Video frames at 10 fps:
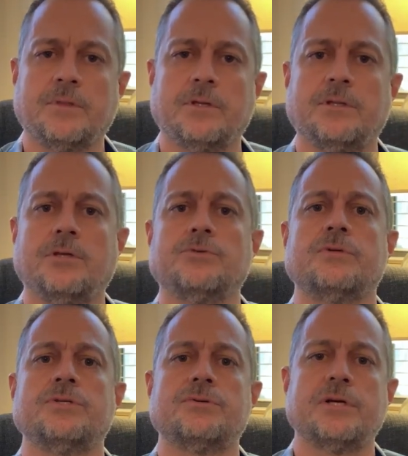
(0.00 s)
and those
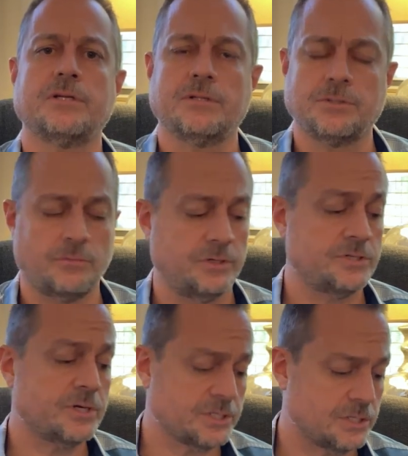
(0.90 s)
restrict,
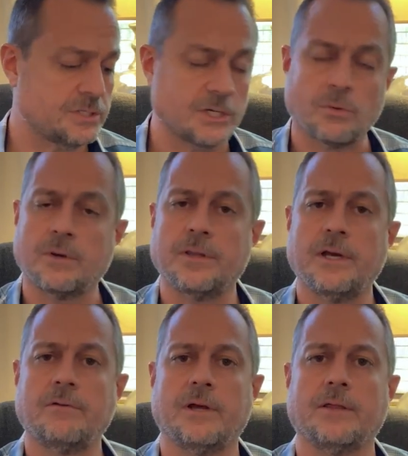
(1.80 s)
restrictions that were
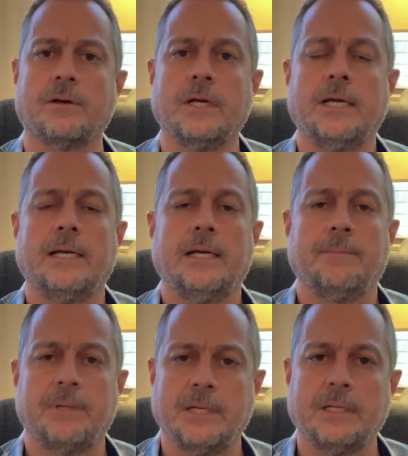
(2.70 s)
there, rather,
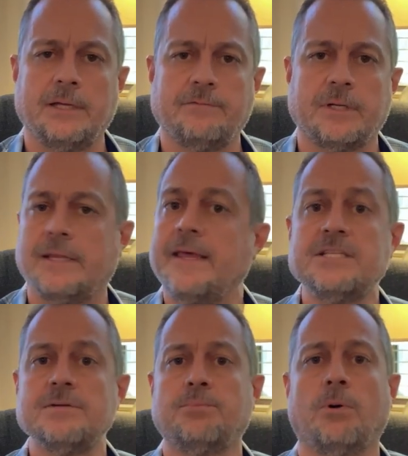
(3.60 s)
being lifted. And
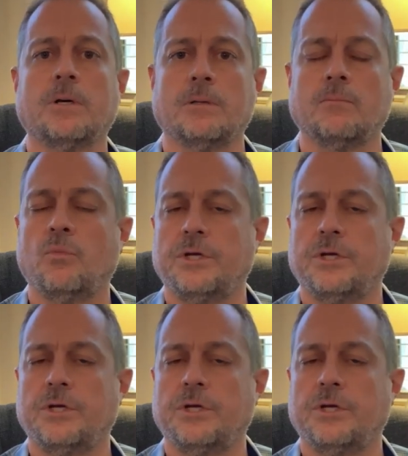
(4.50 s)
that's important.